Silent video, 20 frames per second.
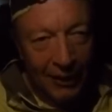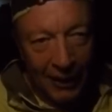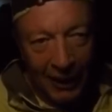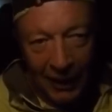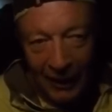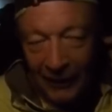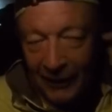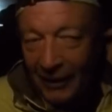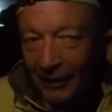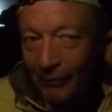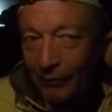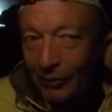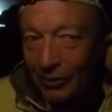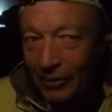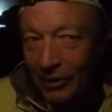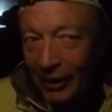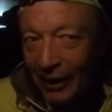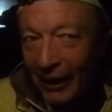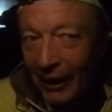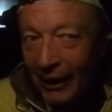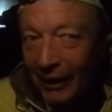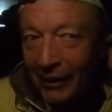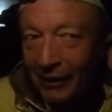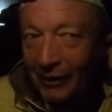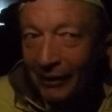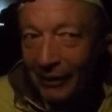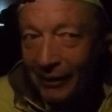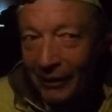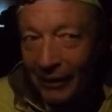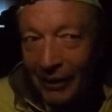And then it was
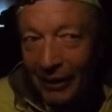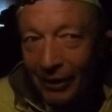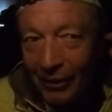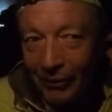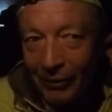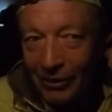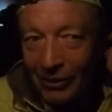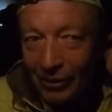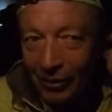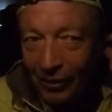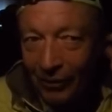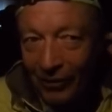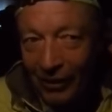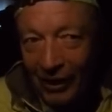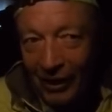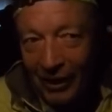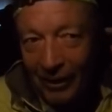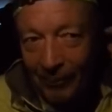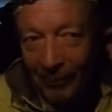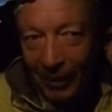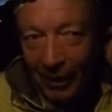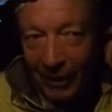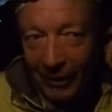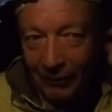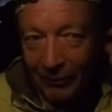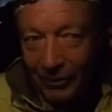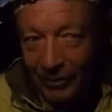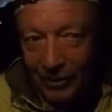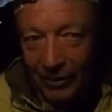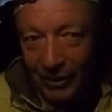like, you know, he started thinking about it.
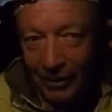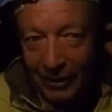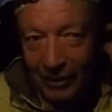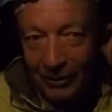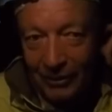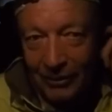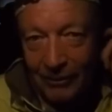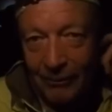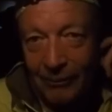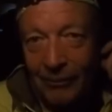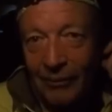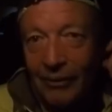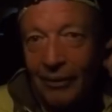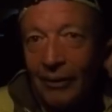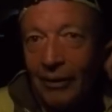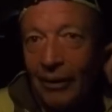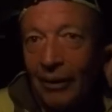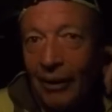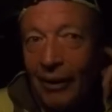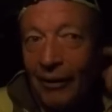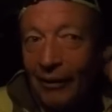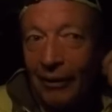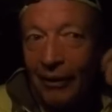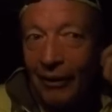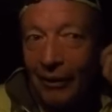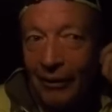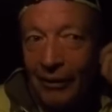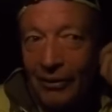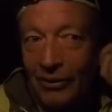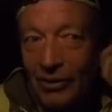He was like,
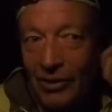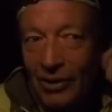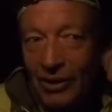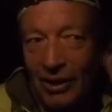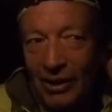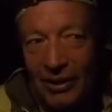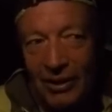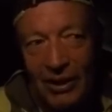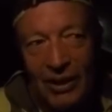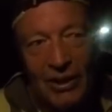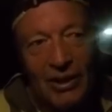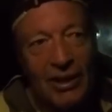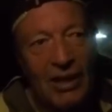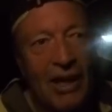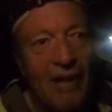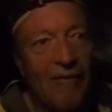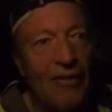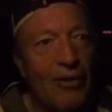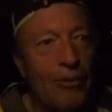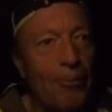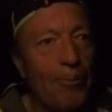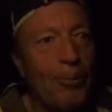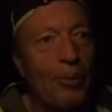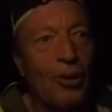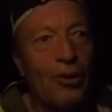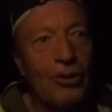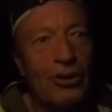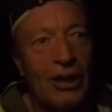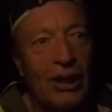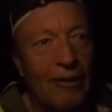67th
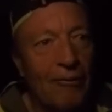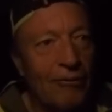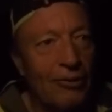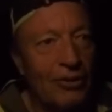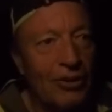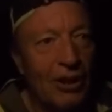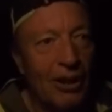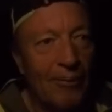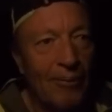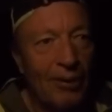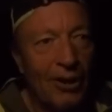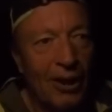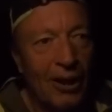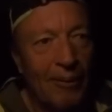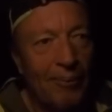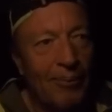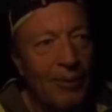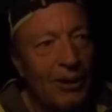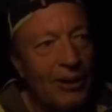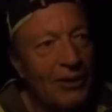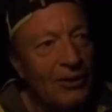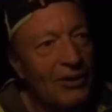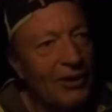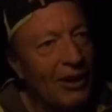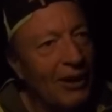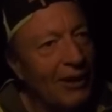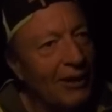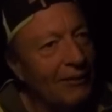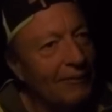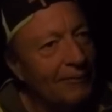birthday was coming up, and he
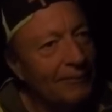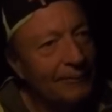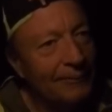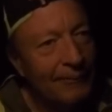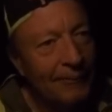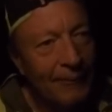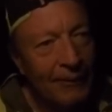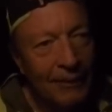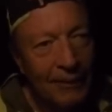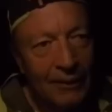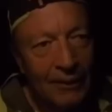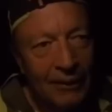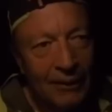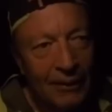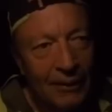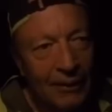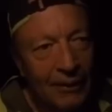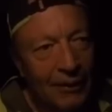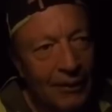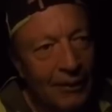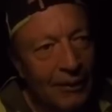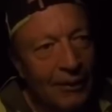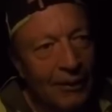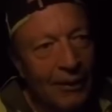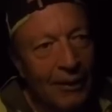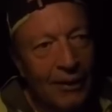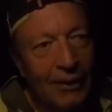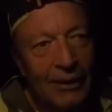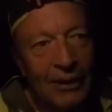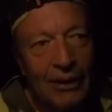said,
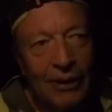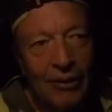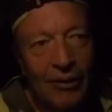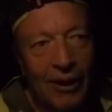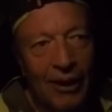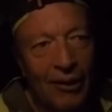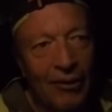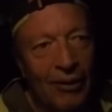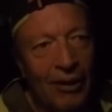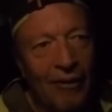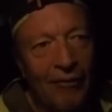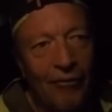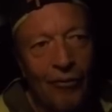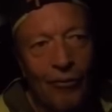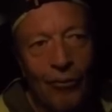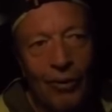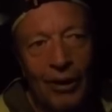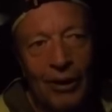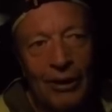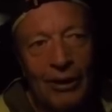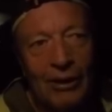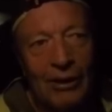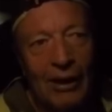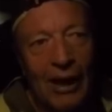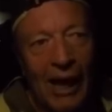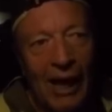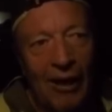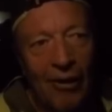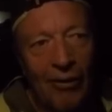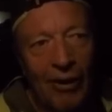you know, I don't ever
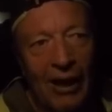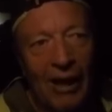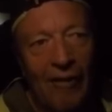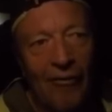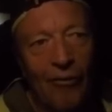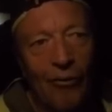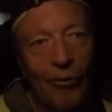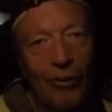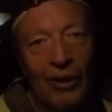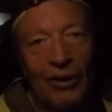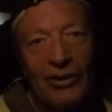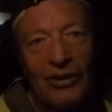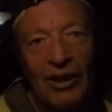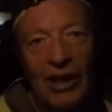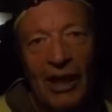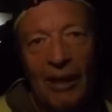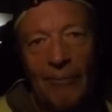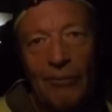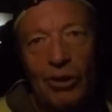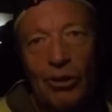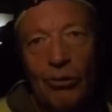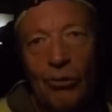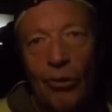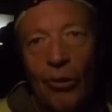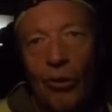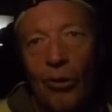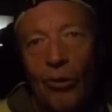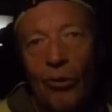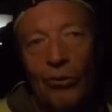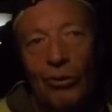want to say I'm too
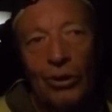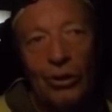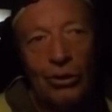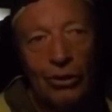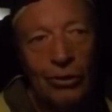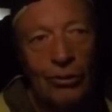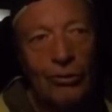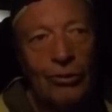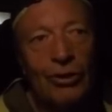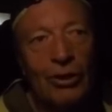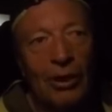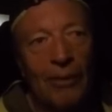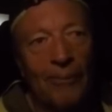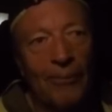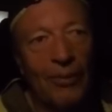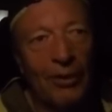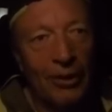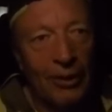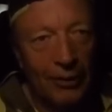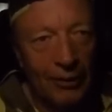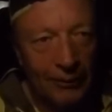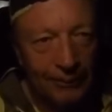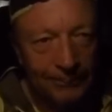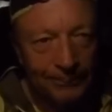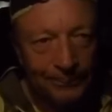old to do something.